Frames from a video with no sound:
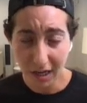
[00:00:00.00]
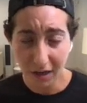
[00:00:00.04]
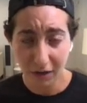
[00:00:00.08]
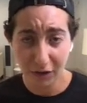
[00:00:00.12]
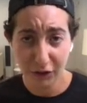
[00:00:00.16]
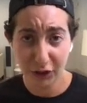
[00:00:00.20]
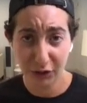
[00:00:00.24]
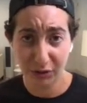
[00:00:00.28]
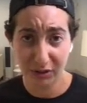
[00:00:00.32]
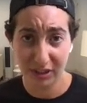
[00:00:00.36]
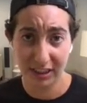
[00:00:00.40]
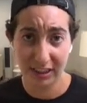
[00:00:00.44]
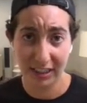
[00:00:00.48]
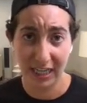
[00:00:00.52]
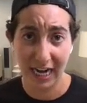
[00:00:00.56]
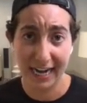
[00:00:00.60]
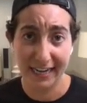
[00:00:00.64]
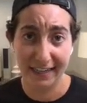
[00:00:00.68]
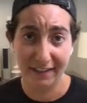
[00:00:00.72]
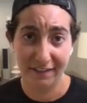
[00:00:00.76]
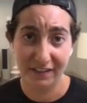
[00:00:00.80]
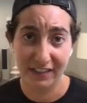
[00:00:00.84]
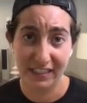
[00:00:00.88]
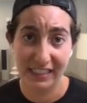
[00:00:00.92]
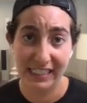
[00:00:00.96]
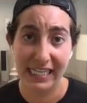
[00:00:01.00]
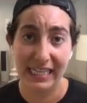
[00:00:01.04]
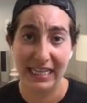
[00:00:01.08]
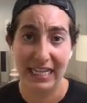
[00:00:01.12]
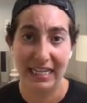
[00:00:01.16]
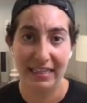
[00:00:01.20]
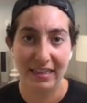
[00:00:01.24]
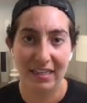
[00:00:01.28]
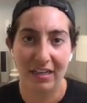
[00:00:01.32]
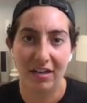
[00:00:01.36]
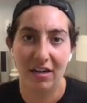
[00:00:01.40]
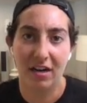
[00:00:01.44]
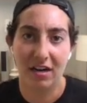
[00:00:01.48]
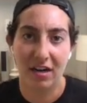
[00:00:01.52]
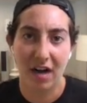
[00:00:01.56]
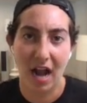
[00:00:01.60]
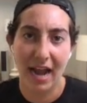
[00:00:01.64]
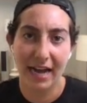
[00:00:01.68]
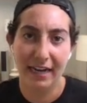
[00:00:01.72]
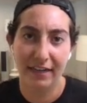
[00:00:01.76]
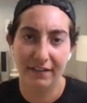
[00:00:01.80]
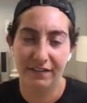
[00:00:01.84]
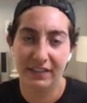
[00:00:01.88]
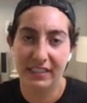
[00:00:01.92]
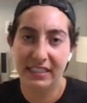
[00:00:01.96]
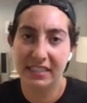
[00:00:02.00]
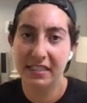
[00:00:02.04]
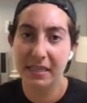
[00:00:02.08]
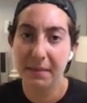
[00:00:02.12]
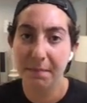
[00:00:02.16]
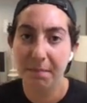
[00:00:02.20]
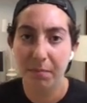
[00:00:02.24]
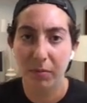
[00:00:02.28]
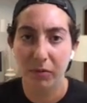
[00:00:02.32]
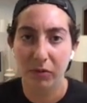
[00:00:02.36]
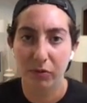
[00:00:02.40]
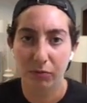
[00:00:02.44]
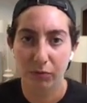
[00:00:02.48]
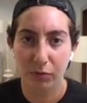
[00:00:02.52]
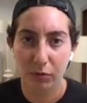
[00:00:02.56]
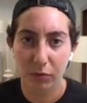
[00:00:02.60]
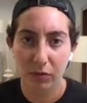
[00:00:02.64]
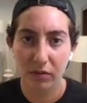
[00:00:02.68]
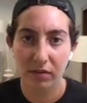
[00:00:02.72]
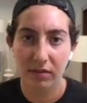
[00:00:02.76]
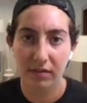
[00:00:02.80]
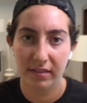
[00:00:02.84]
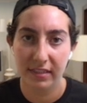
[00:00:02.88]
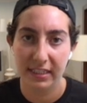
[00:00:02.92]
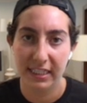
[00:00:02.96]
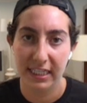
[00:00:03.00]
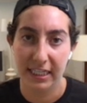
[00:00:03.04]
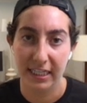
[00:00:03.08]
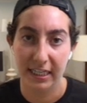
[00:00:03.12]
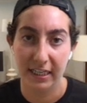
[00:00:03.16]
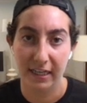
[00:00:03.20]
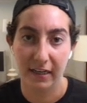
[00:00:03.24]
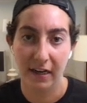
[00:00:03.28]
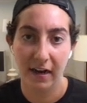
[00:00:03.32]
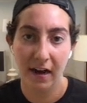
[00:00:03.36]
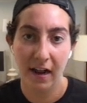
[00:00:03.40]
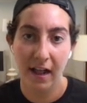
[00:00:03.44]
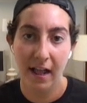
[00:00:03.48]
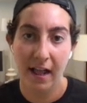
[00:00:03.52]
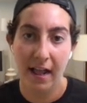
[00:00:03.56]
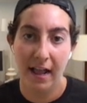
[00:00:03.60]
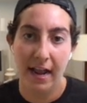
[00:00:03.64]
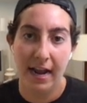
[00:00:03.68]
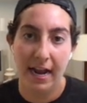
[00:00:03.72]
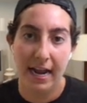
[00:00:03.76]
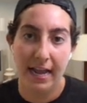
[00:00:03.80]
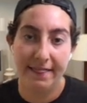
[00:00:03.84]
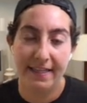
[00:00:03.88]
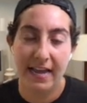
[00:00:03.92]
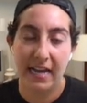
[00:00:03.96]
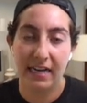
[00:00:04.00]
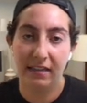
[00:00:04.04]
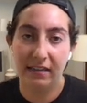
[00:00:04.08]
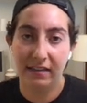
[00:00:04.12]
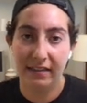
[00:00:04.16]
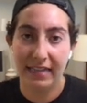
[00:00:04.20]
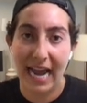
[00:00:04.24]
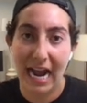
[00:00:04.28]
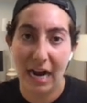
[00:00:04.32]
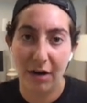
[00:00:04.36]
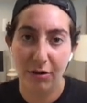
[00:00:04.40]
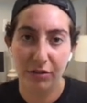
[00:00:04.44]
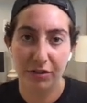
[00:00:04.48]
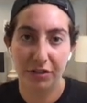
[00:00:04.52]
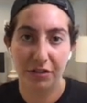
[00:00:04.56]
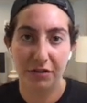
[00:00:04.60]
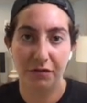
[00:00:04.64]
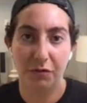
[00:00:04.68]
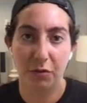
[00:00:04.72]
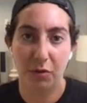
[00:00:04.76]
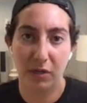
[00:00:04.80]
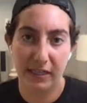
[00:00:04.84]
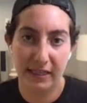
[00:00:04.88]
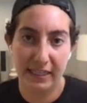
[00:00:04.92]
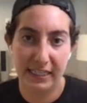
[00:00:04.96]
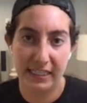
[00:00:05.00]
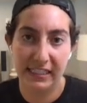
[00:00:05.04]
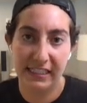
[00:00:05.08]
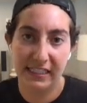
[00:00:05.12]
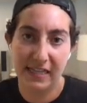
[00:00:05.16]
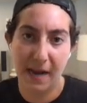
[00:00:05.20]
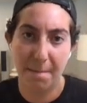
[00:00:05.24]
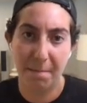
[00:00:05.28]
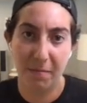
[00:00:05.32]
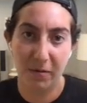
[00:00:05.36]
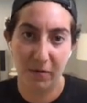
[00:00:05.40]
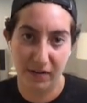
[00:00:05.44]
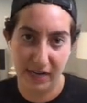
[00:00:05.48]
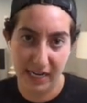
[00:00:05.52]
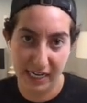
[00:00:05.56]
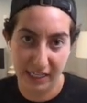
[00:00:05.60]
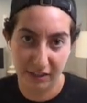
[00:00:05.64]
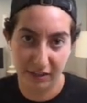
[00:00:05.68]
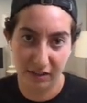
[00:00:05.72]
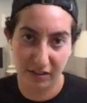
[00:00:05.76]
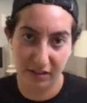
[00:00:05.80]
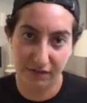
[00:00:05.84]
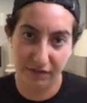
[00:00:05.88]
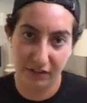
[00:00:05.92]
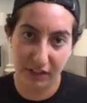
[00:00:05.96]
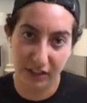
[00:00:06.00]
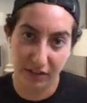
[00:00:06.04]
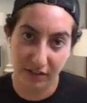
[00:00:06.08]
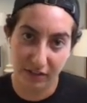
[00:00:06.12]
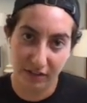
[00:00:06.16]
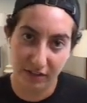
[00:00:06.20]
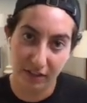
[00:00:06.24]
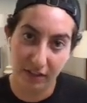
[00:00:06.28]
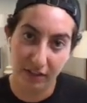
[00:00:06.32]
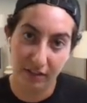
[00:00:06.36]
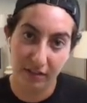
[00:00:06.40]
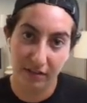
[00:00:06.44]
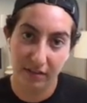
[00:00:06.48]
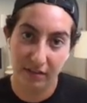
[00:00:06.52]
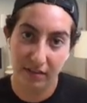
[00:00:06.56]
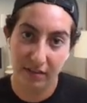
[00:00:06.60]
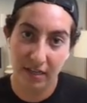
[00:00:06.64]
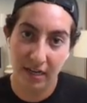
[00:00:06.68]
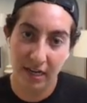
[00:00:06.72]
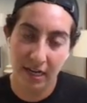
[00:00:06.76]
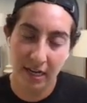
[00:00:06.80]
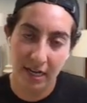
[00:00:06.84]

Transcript: you can kind of see that there are kind of simple rules here that allows for this separation of concerns.